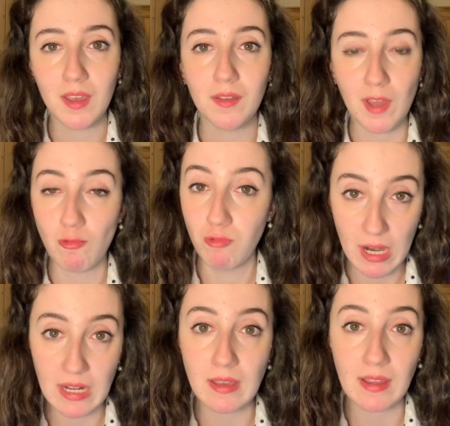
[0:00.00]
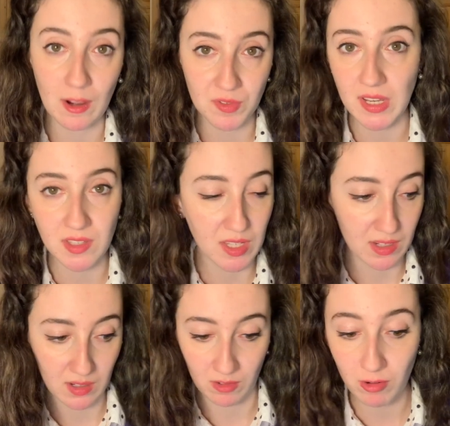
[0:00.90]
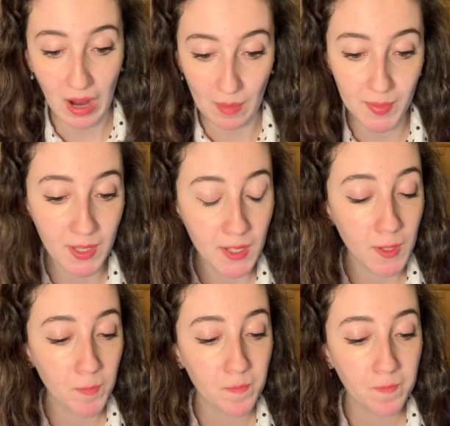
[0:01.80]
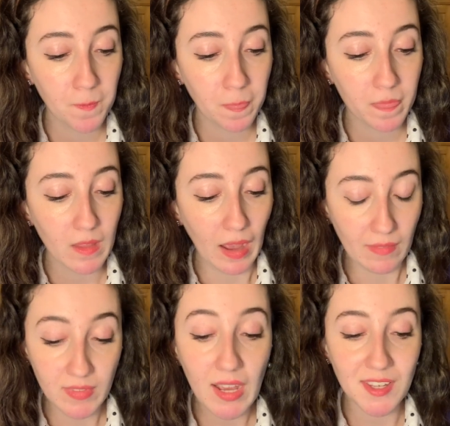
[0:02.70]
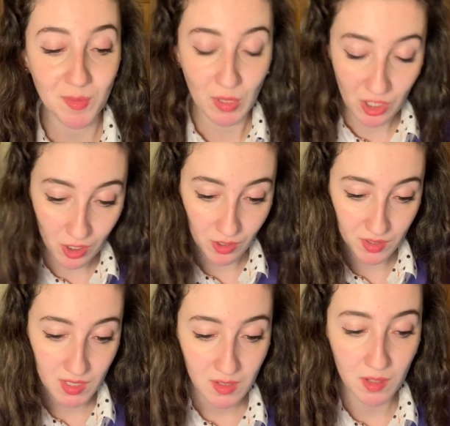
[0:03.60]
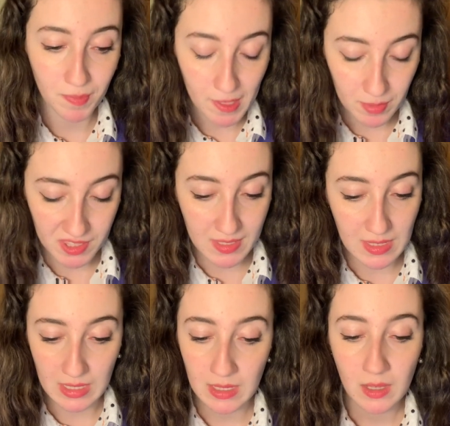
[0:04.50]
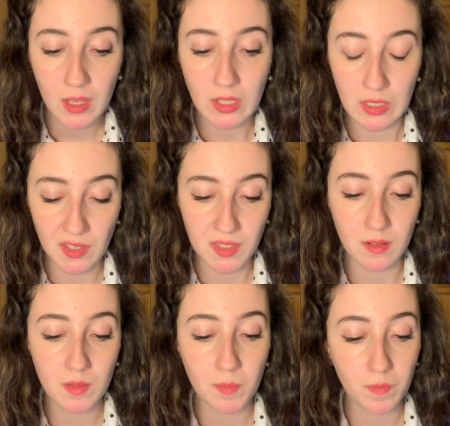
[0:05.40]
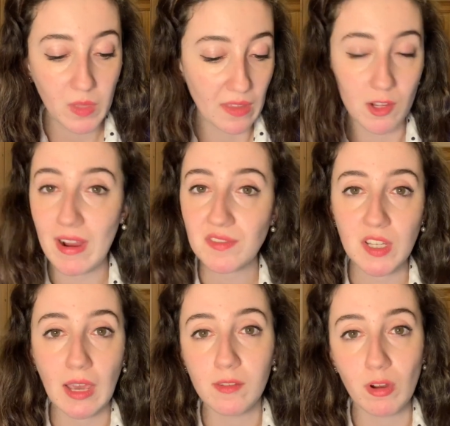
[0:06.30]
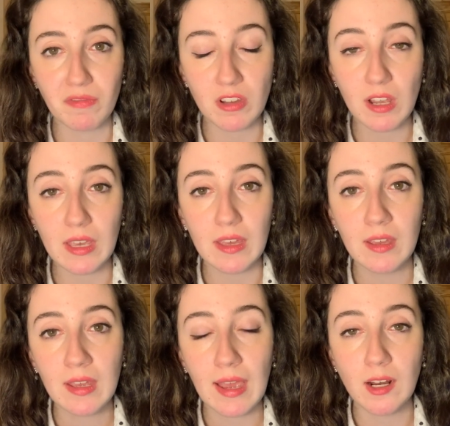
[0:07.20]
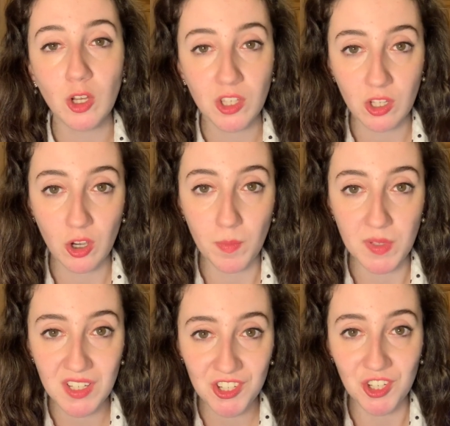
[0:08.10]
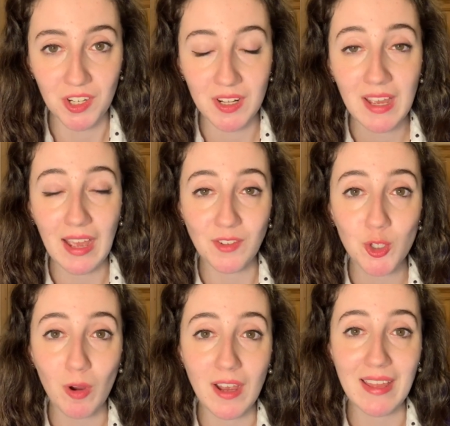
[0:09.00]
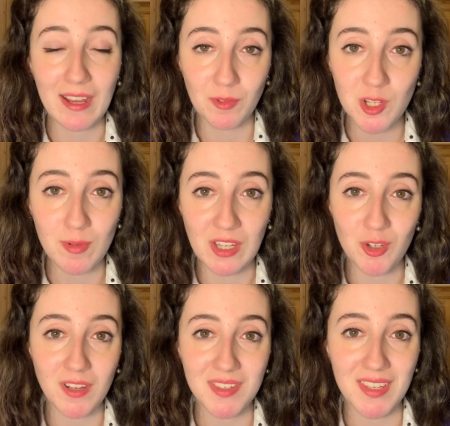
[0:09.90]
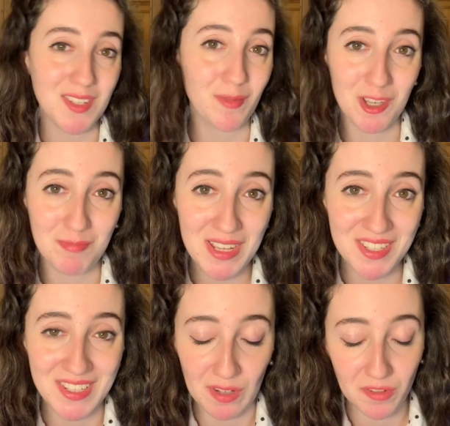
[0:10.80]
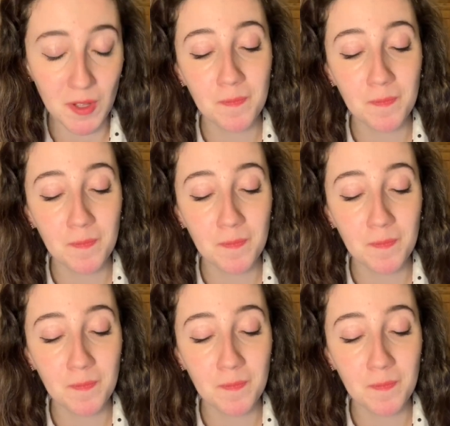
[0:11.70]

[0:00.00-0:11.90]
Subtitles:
They're really outdated and crap. And that is because the BBC doesn't get their act together every year and look at the competition and try and outdo it, try and send something competitive.